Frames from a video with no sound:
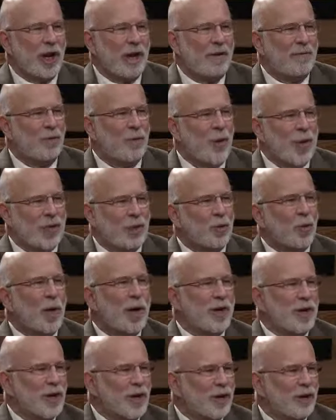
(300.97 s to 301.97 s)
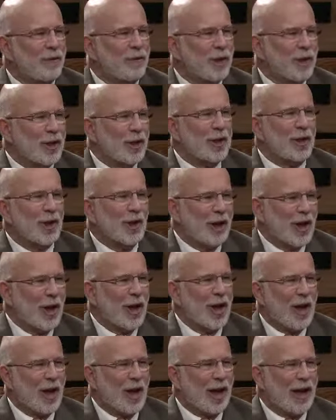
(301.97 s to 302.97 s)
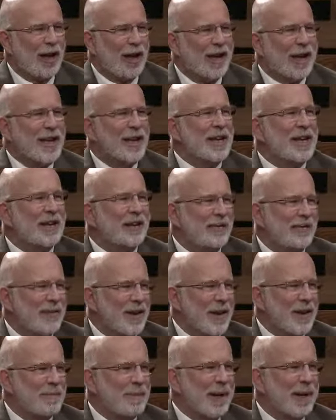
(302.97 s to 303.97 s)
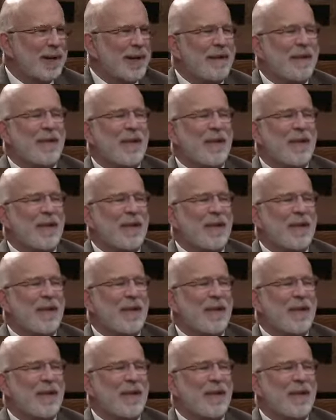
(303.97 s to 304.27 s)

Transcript: of what's one universal law into the family.